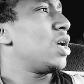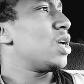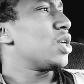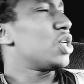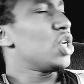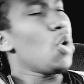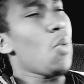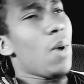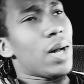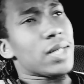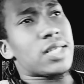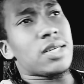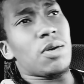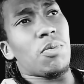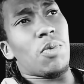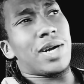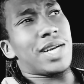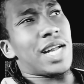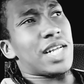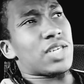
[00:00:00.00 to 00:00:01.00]
you want
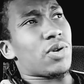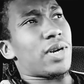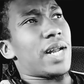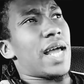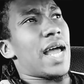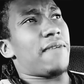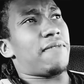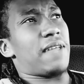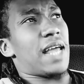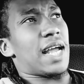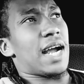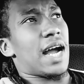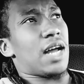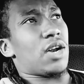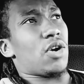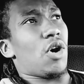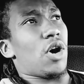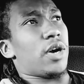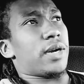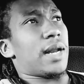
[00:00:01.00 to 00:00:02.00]
someone that's going to have that
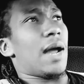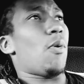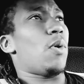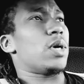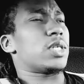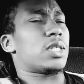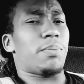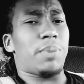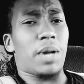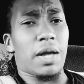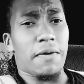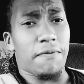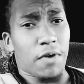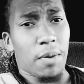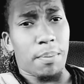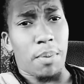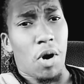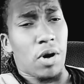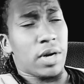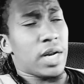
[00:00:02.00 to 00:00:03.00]
kind of heart, that wants to play
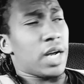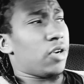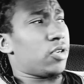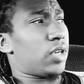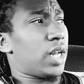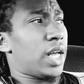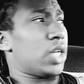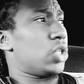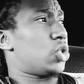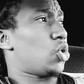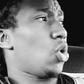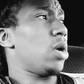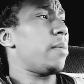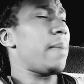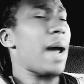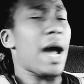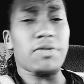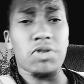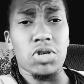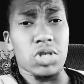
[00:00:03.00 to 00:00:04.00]
football and everything. And Jordan
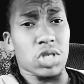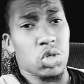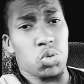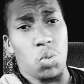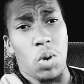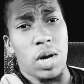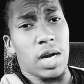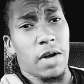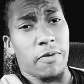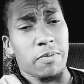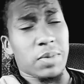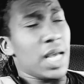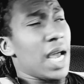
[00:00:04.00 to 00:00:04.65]
Matthews is one of them.